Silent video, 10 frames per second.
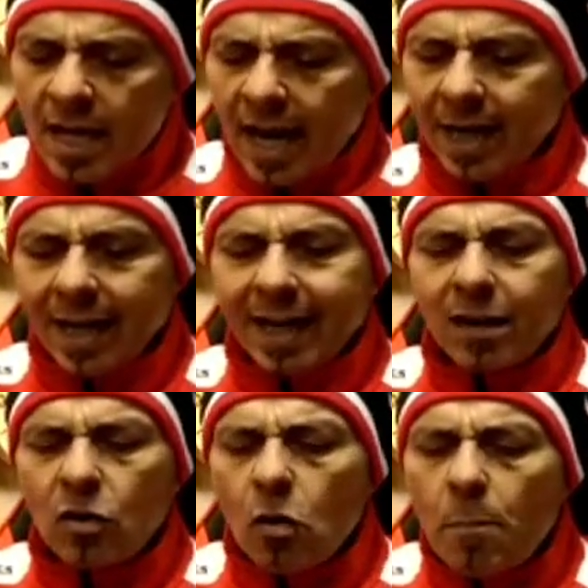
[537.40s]
I'm not going
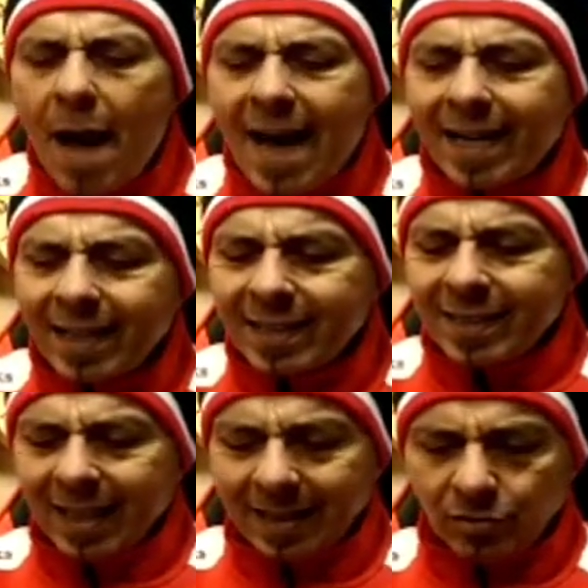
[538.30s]
to go back
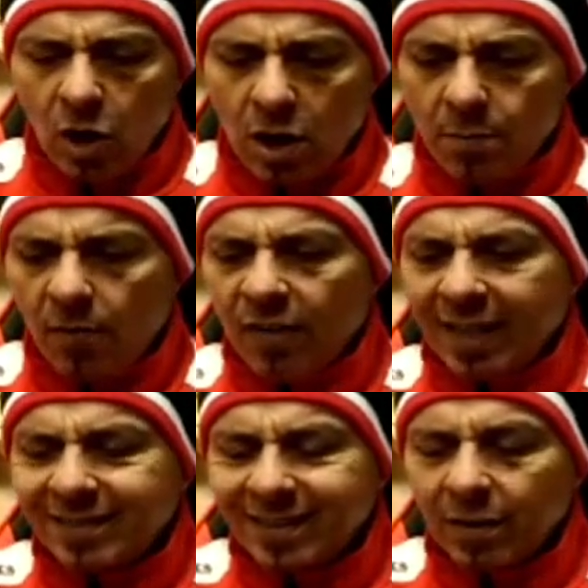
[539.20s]
and talk about
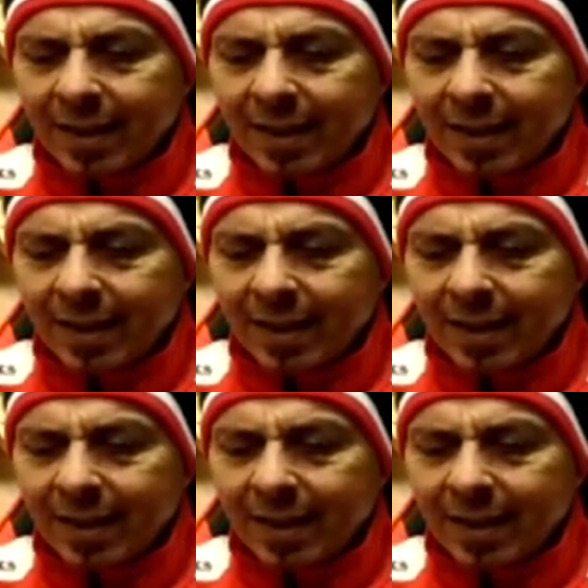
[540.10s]
Valentino.